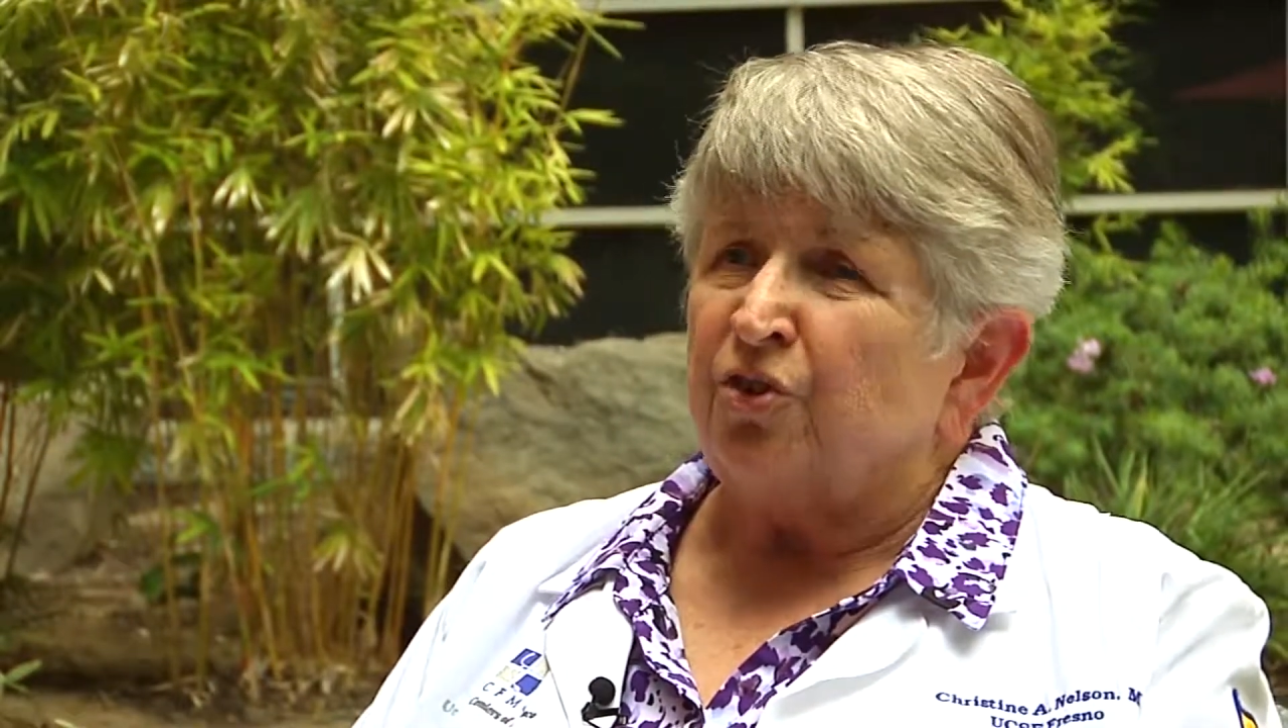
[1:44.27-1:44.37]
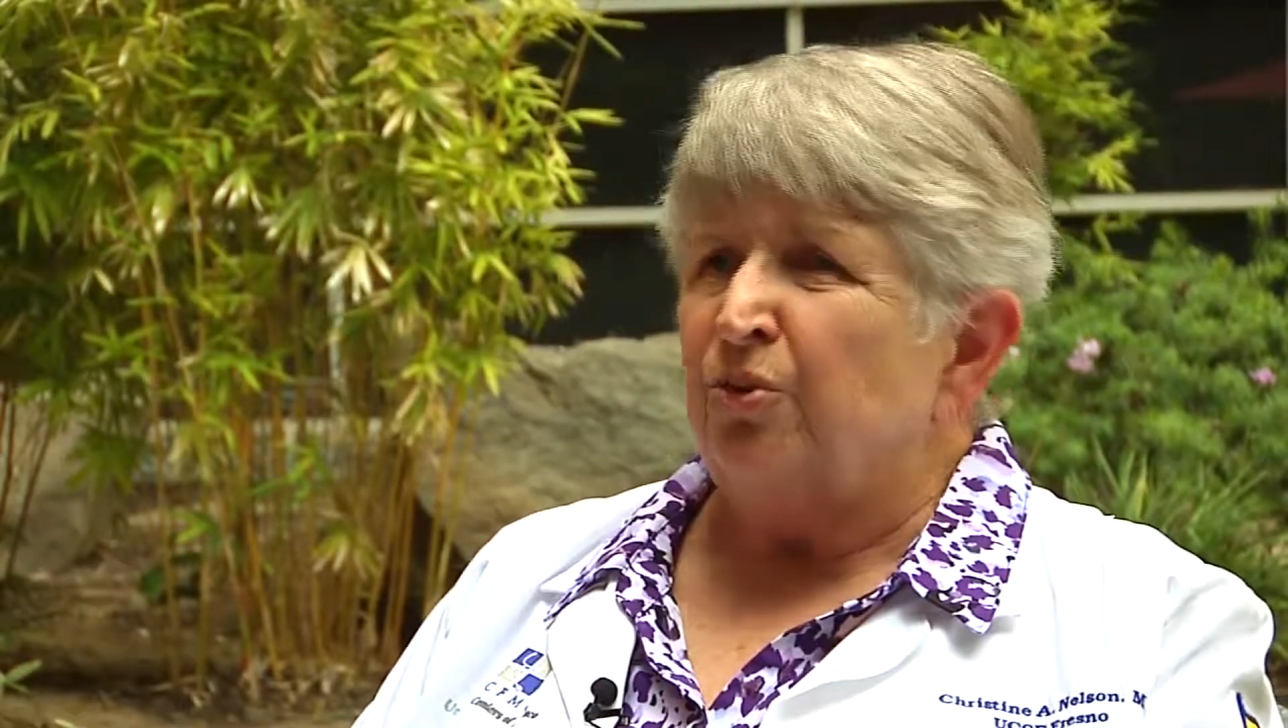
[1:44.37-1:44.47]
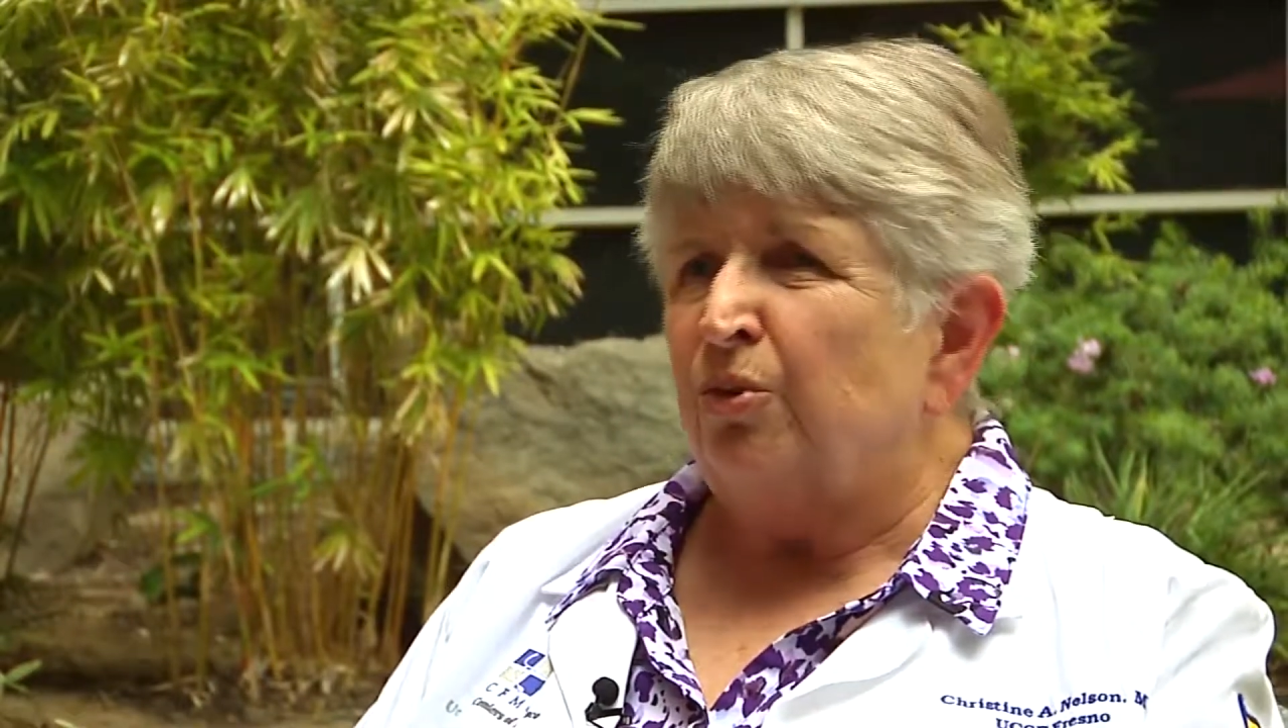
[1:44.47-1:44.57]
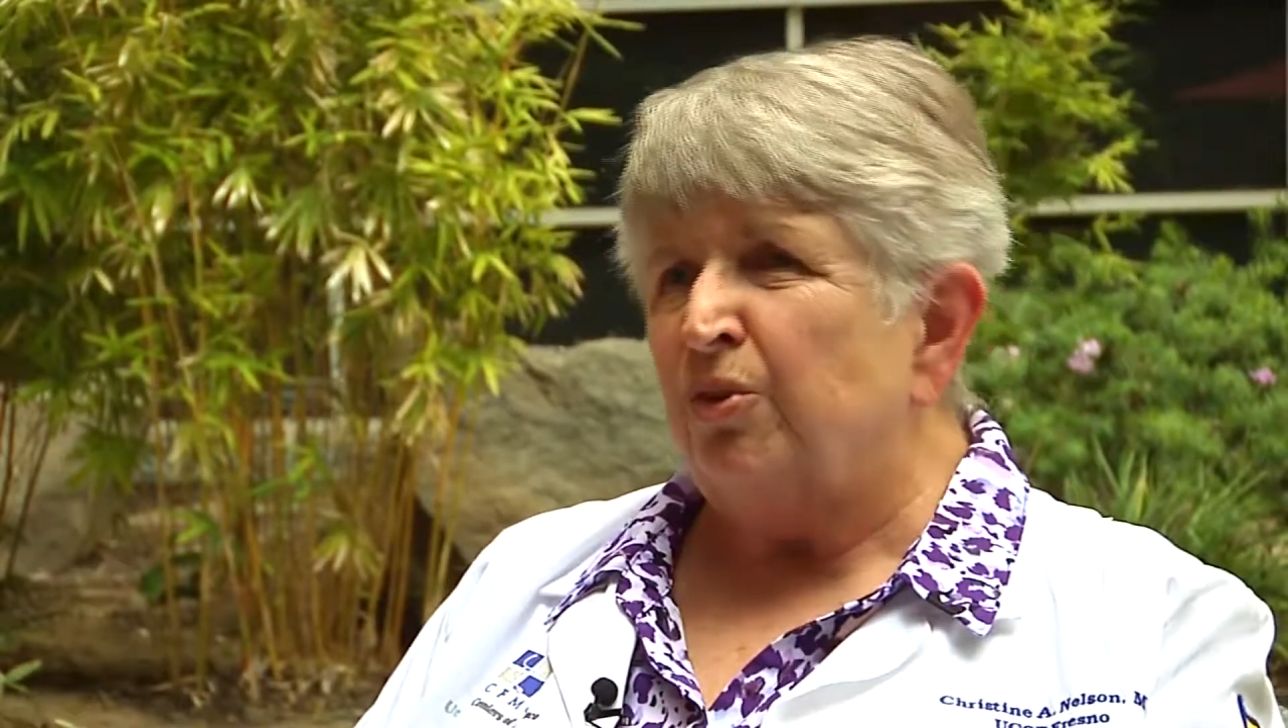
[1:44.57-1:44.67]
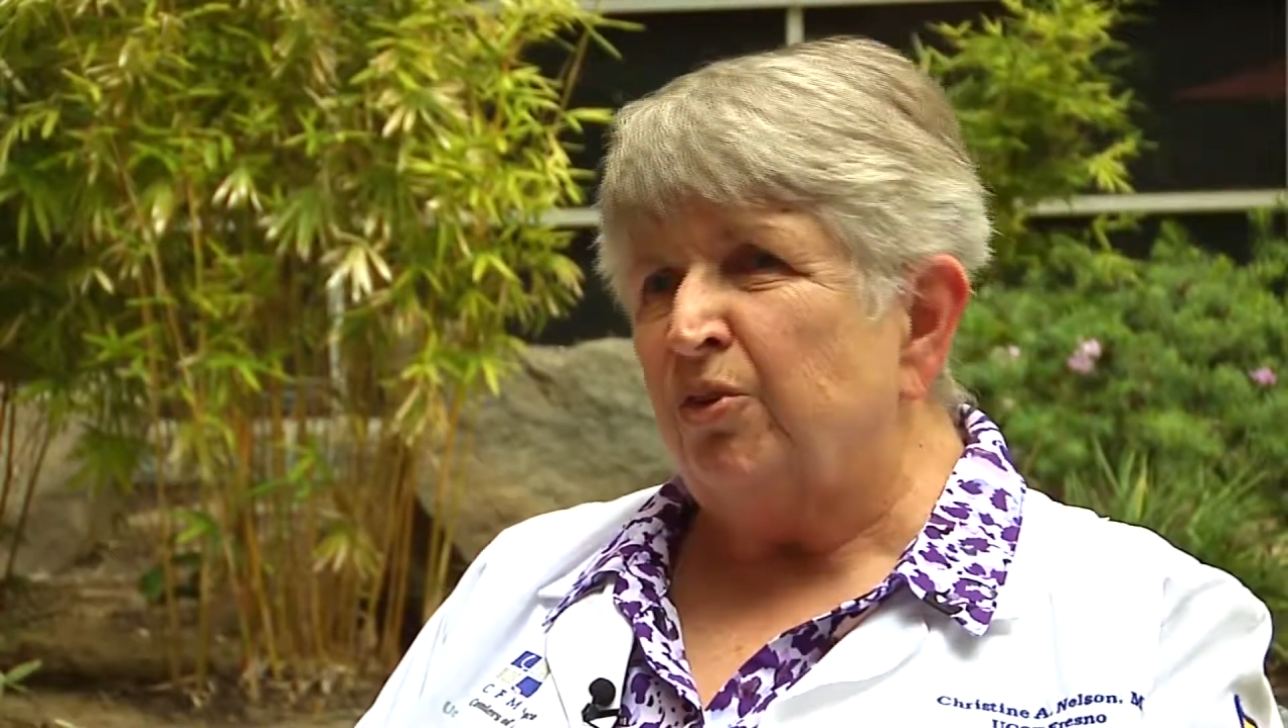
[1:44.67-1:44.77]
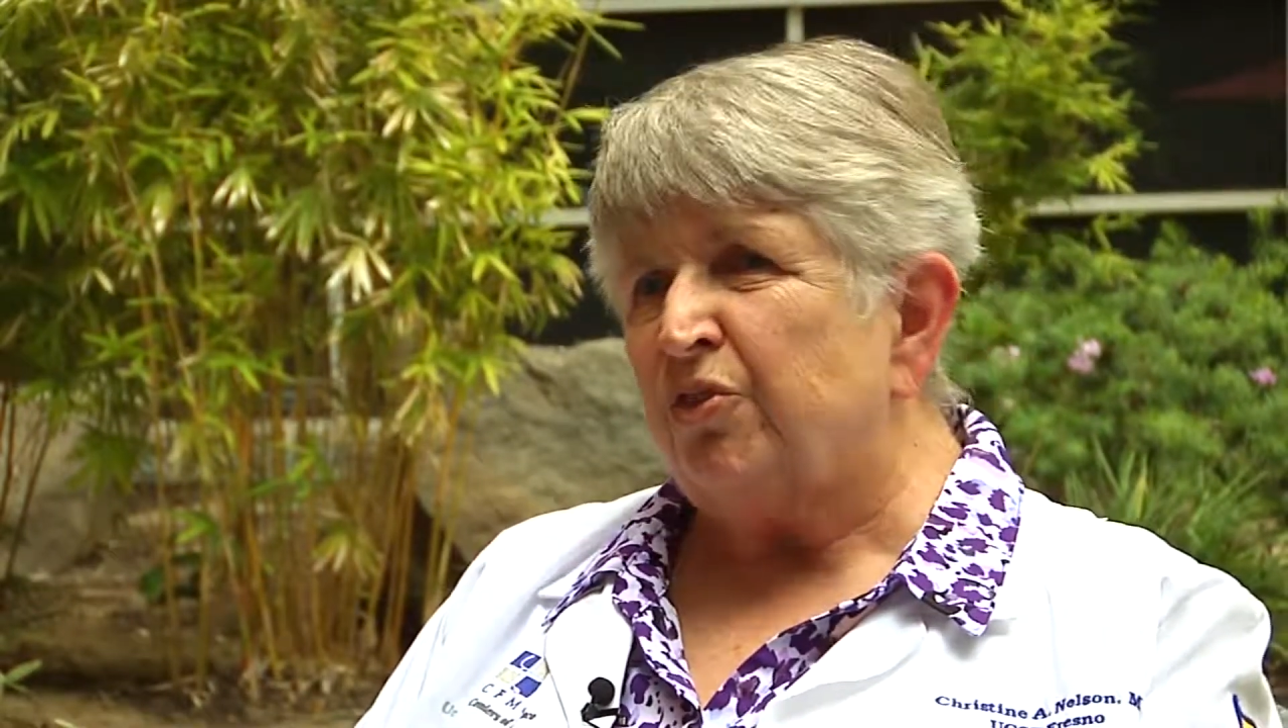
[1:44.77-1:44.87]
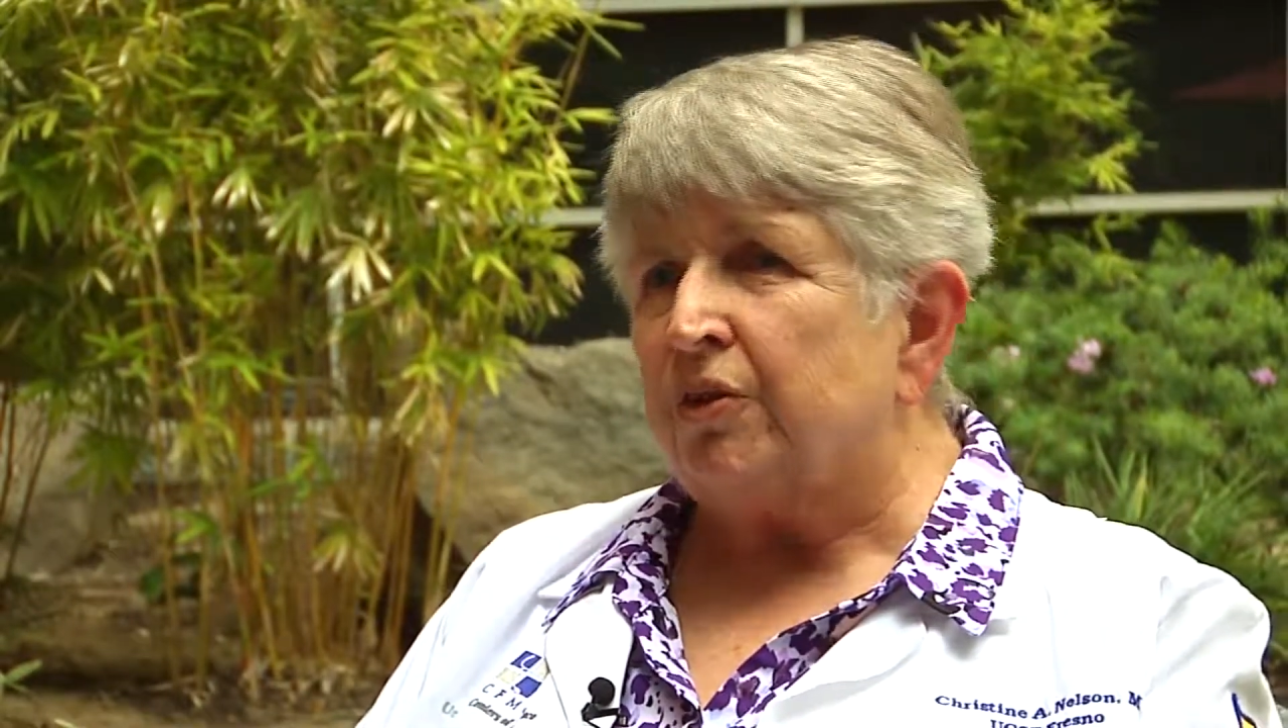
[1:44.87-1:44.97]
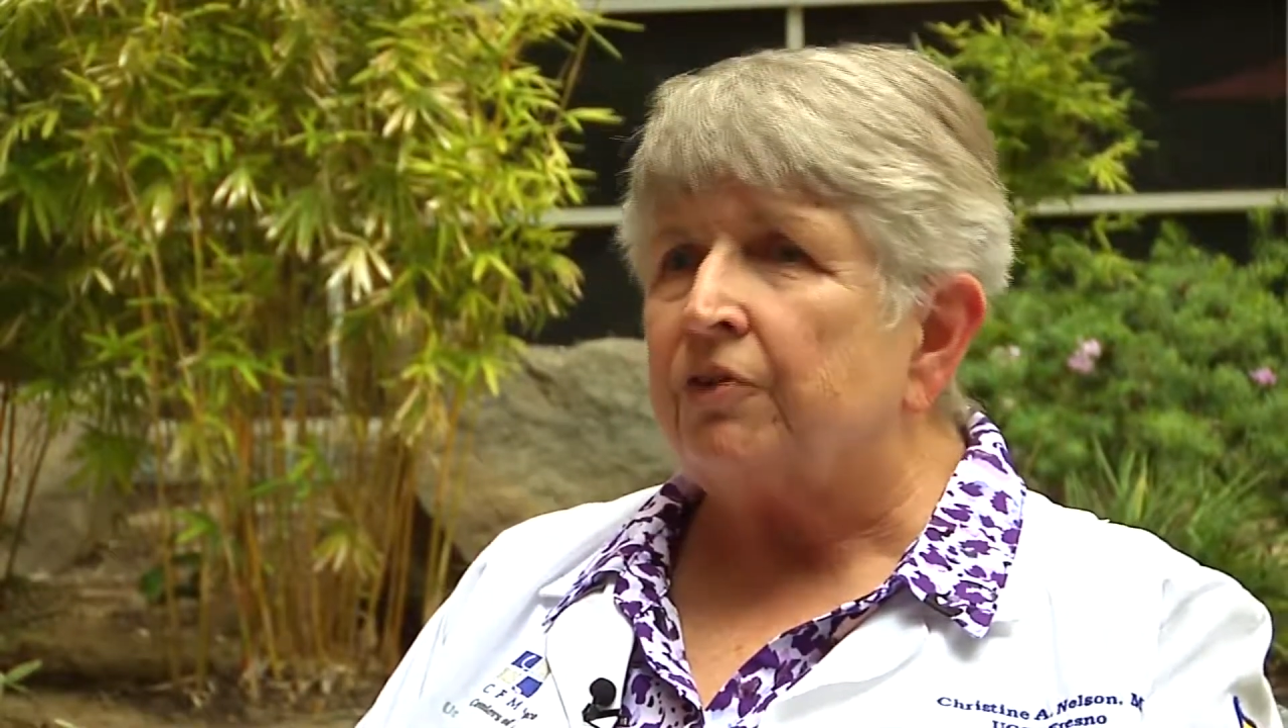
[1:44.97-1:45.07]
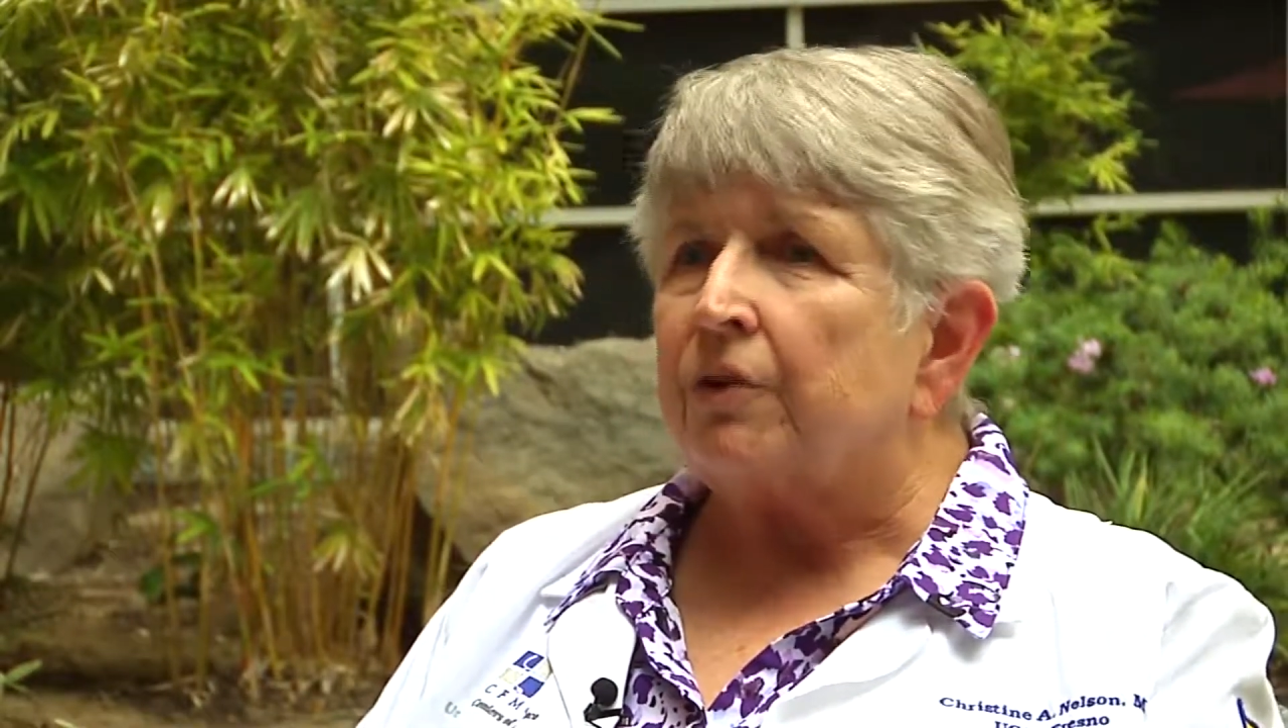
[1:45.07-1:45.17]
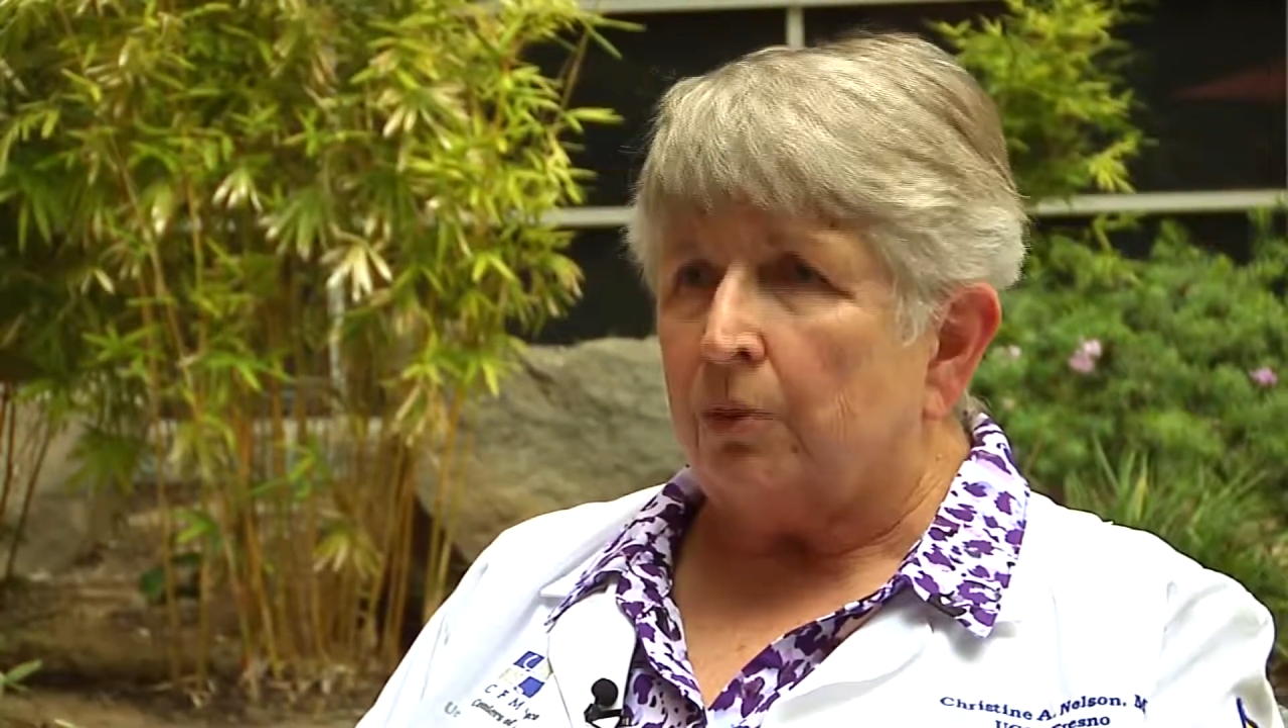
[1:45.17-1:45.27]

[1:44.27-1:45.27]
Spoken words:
2 to 6